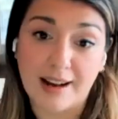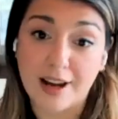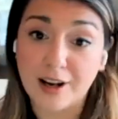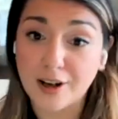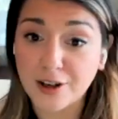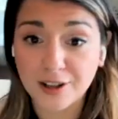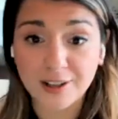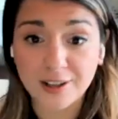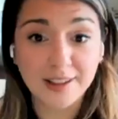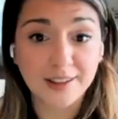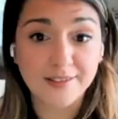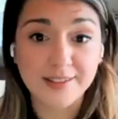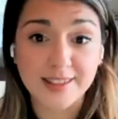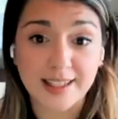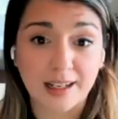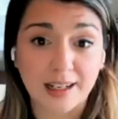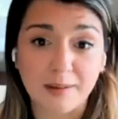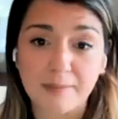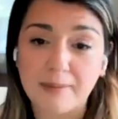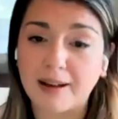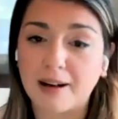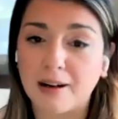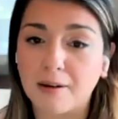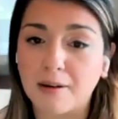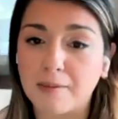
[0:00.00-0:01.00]
I couldn't have said it
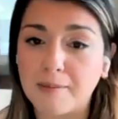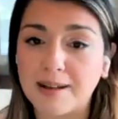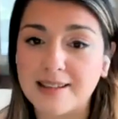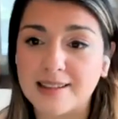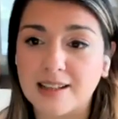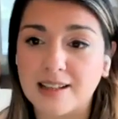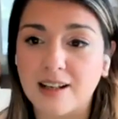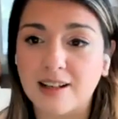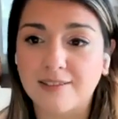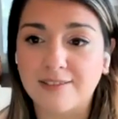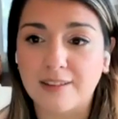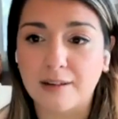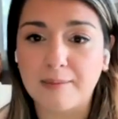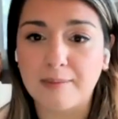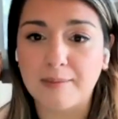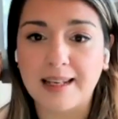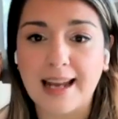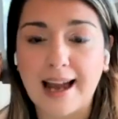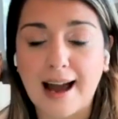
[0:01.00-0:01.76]
better myself. I mean,